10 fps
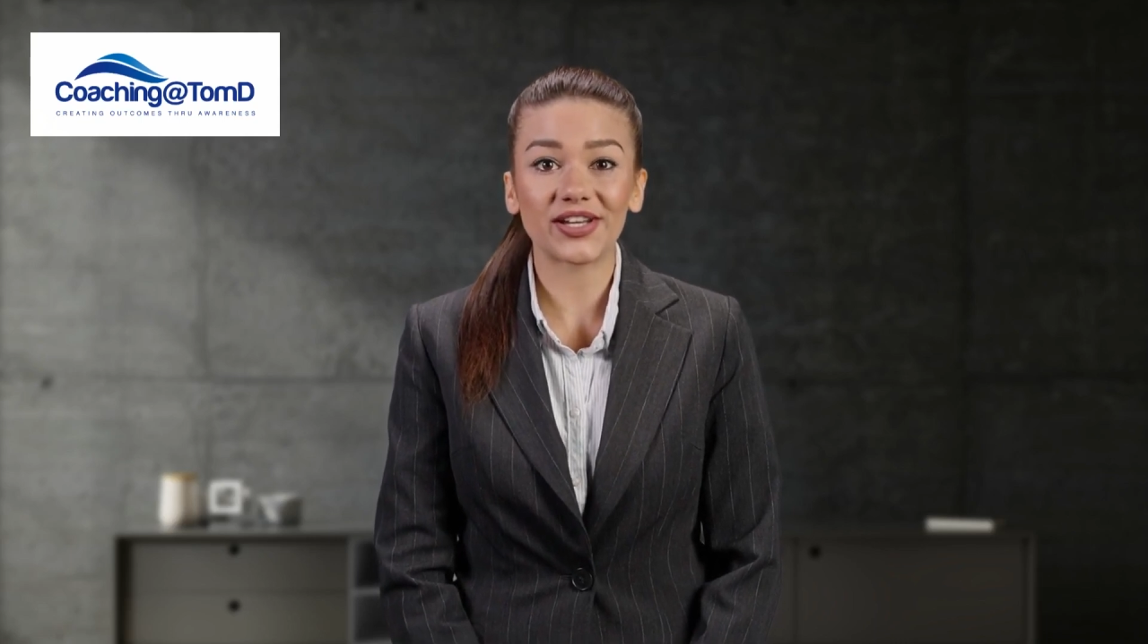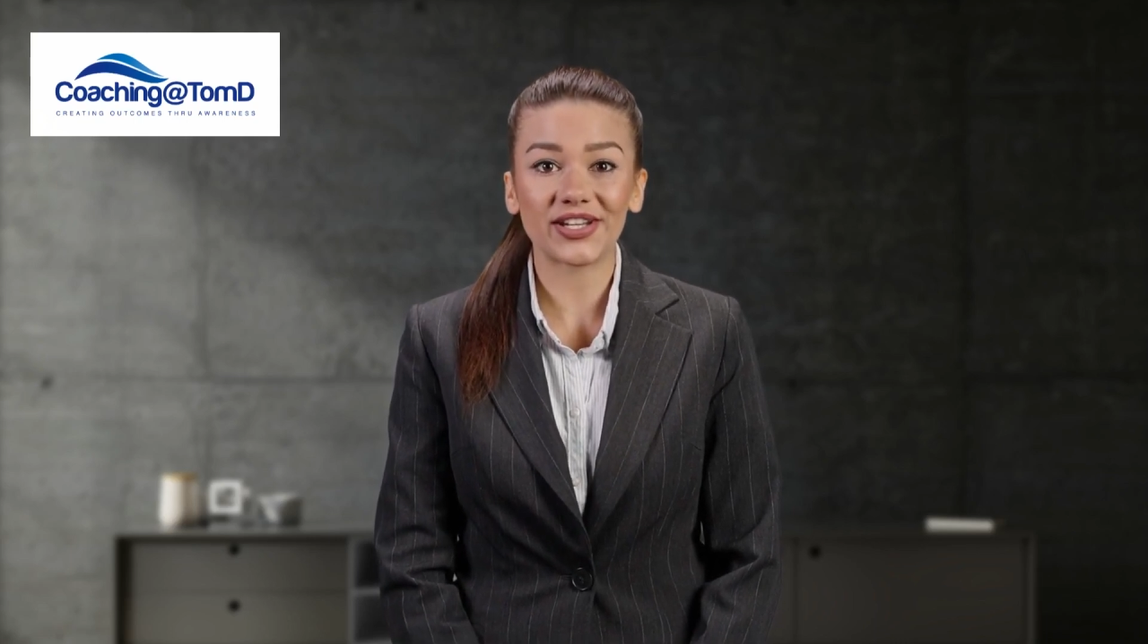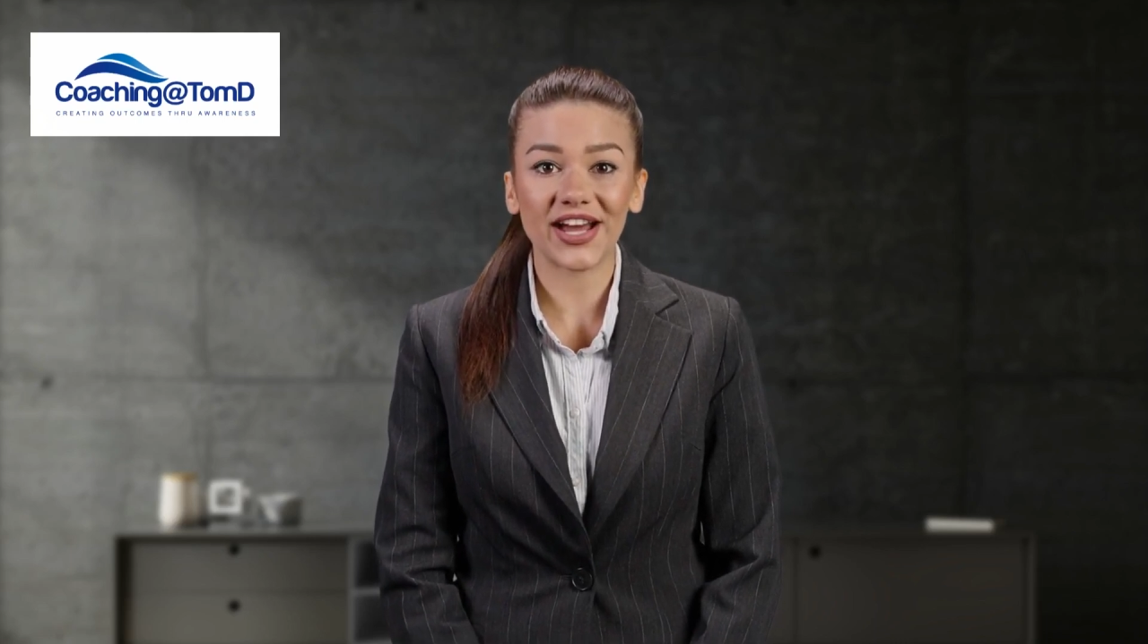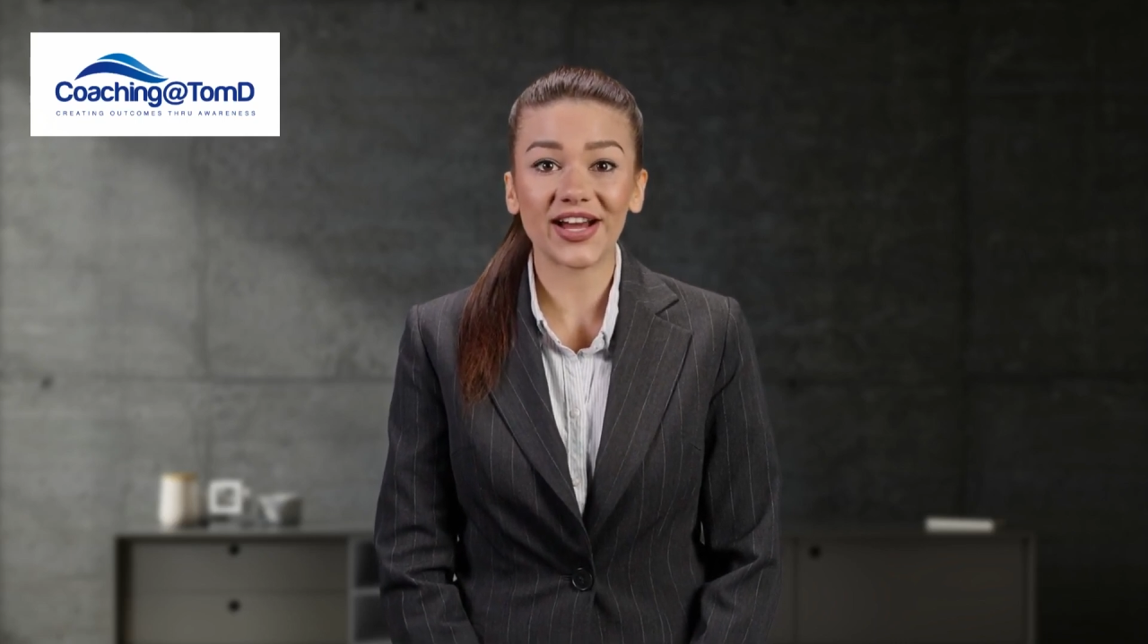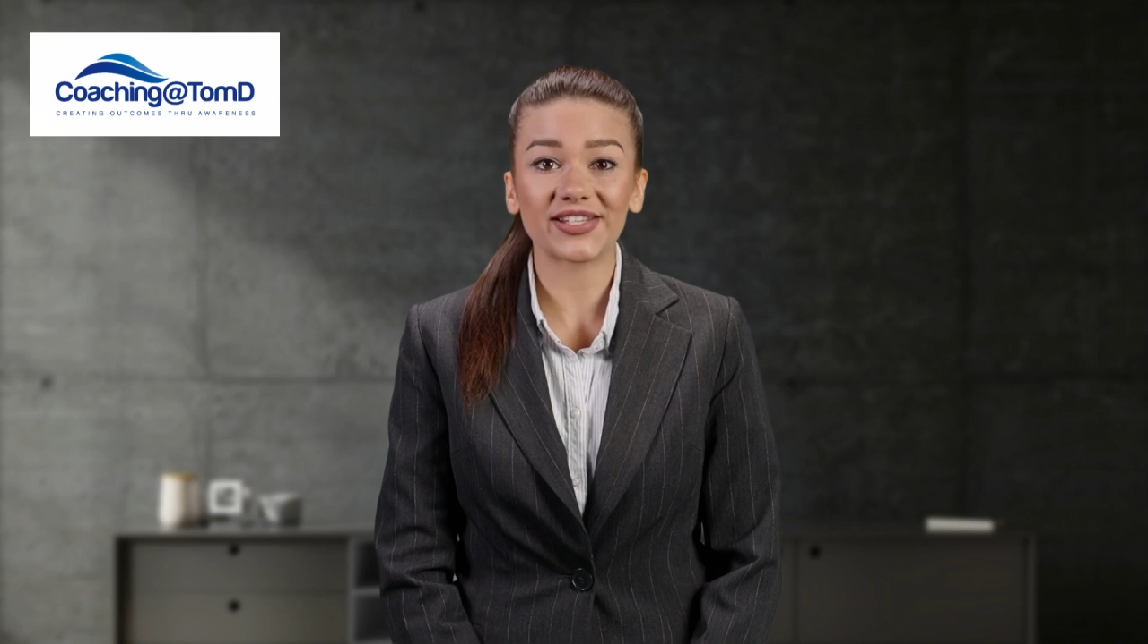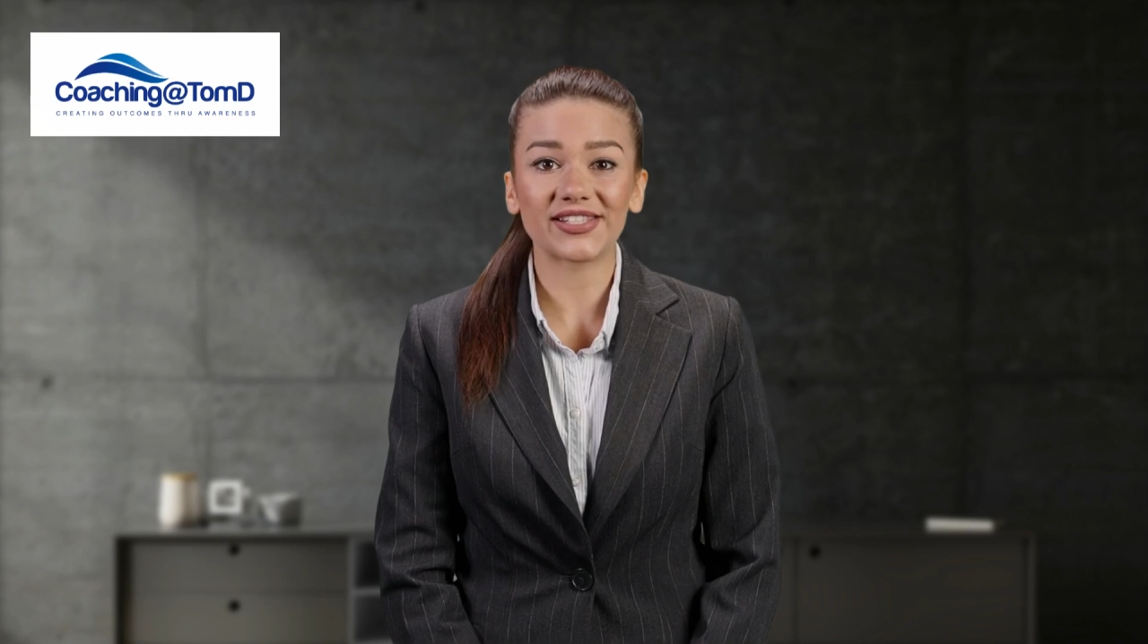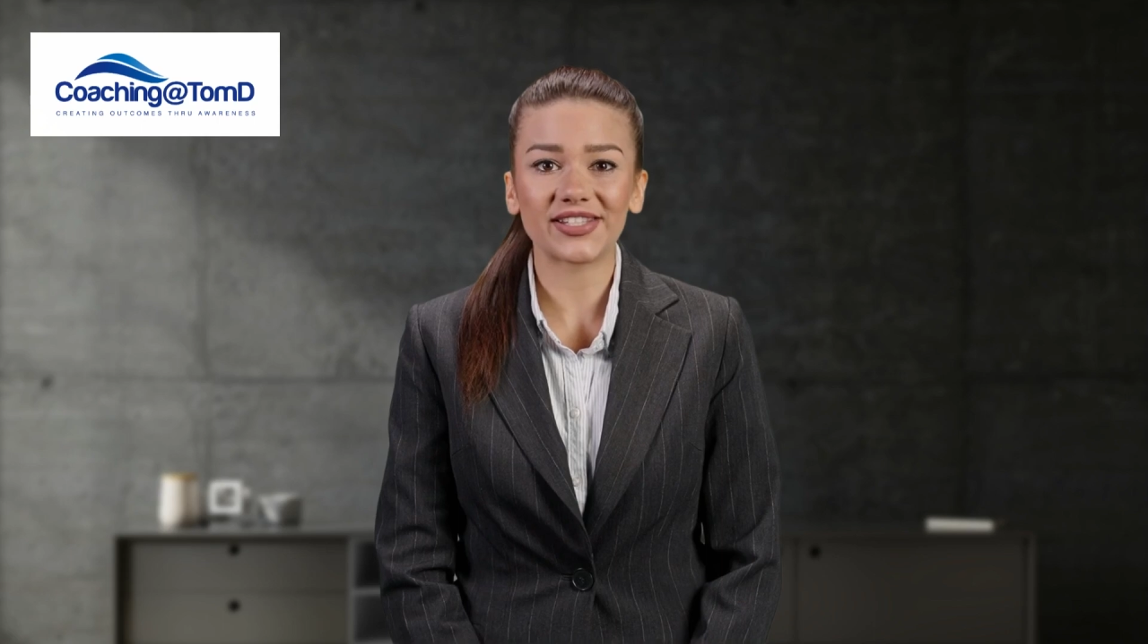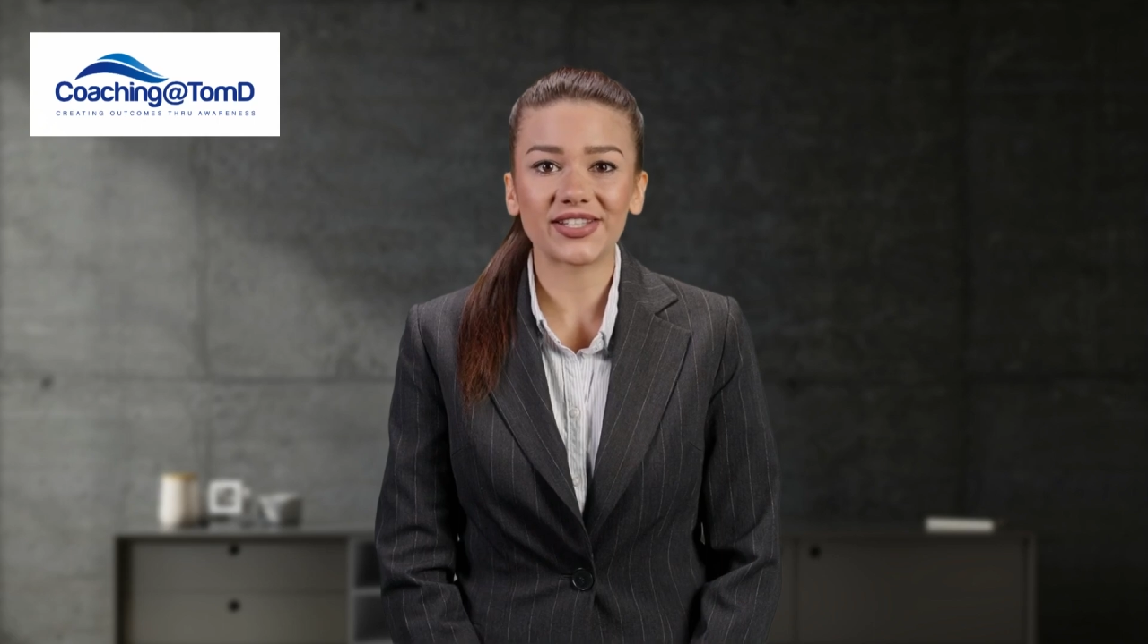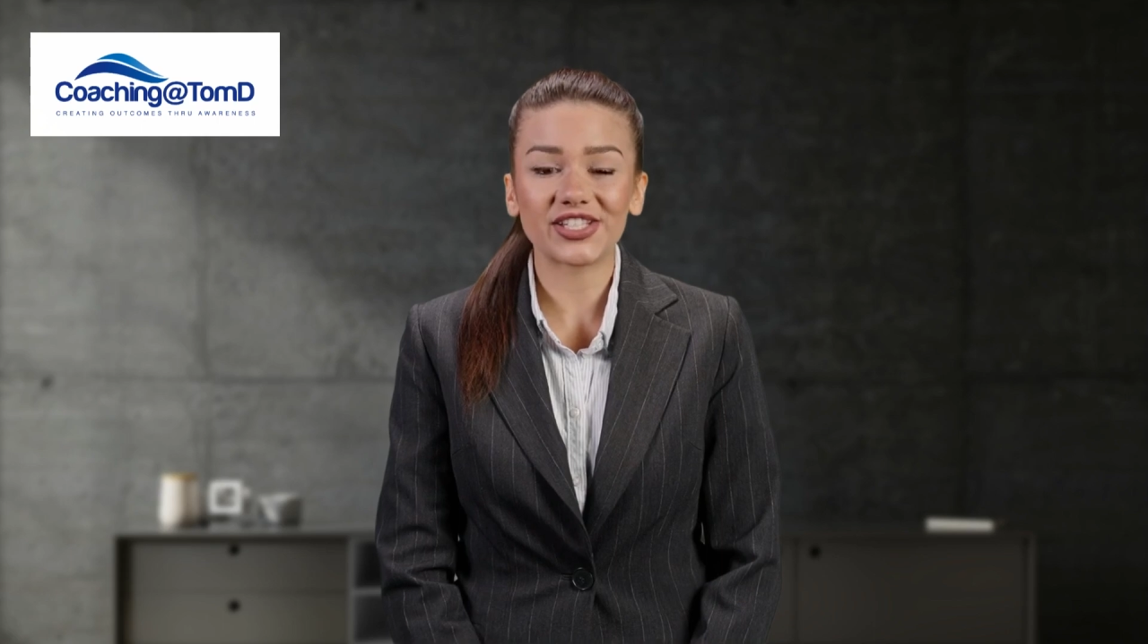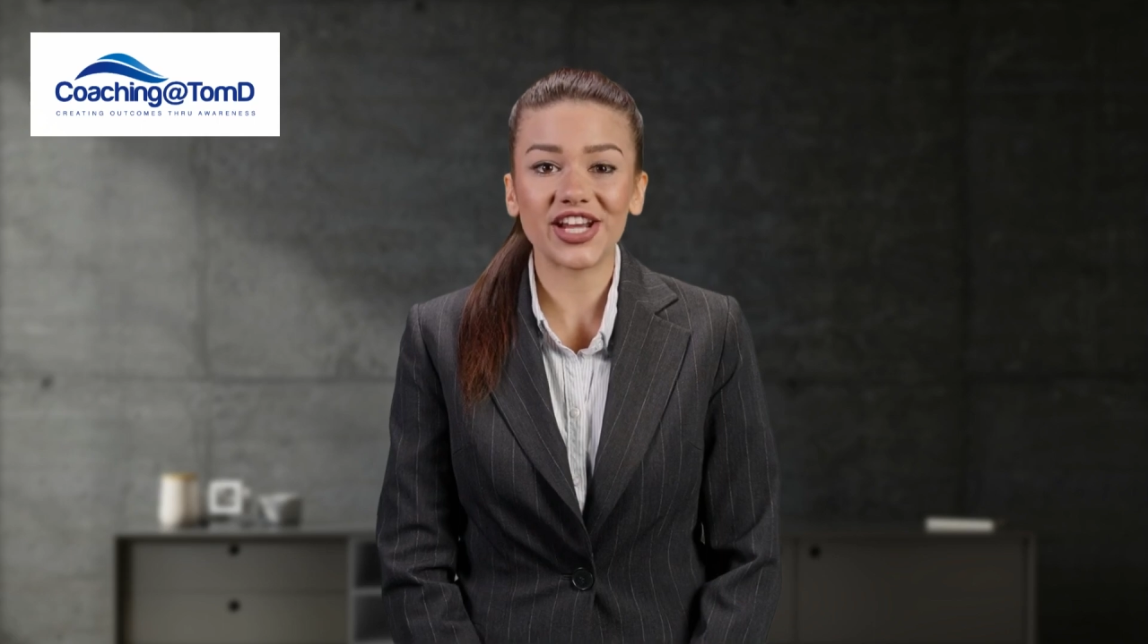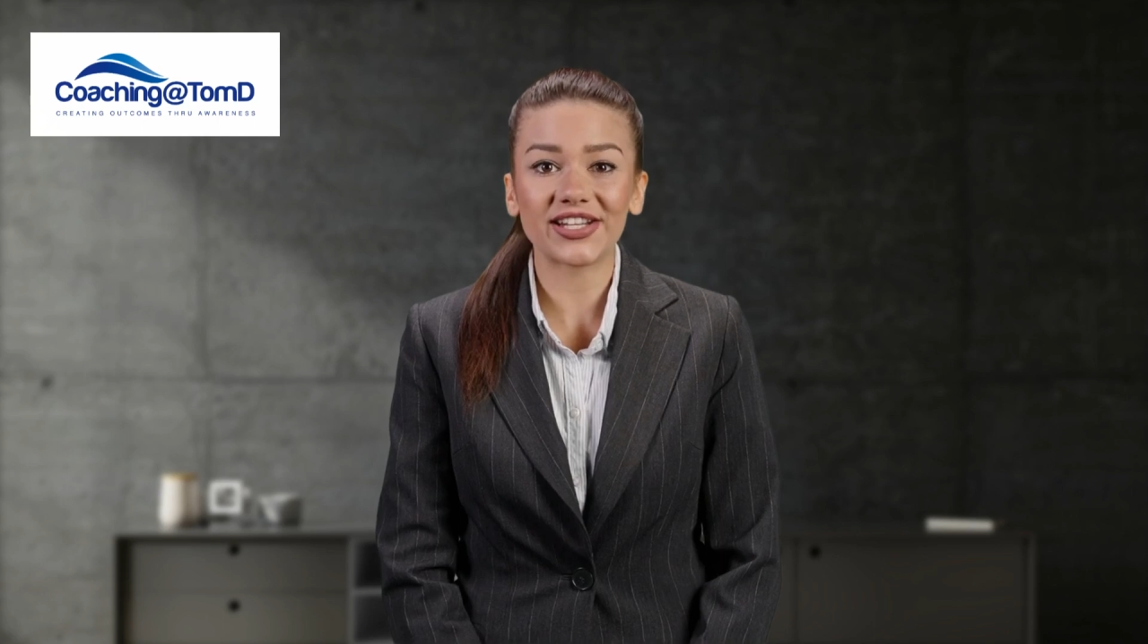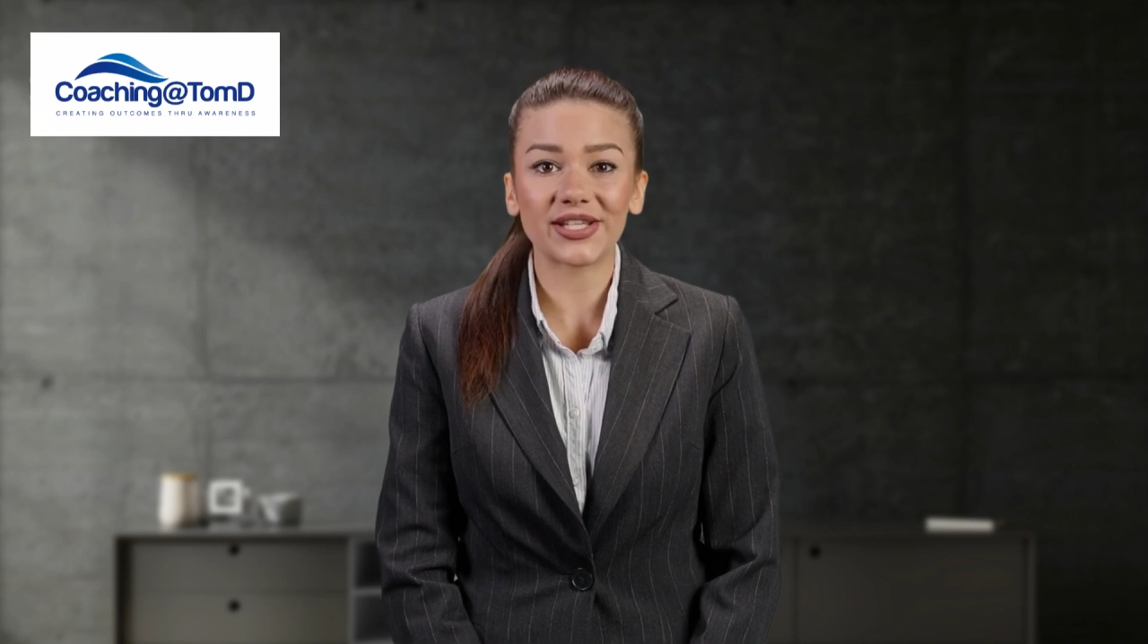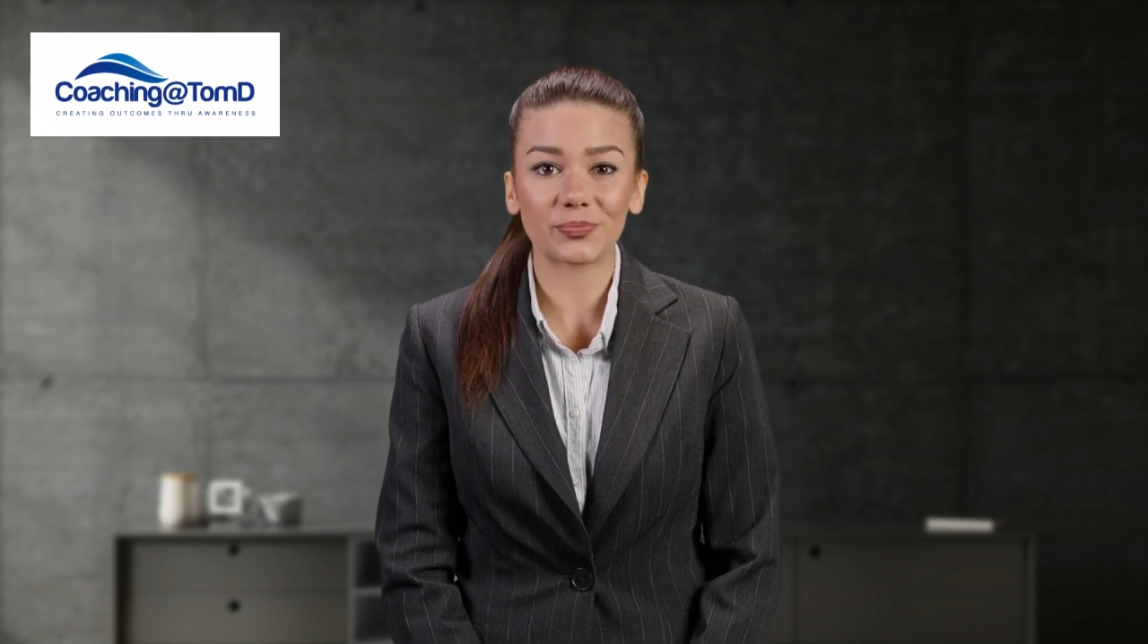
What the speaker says: Next, gently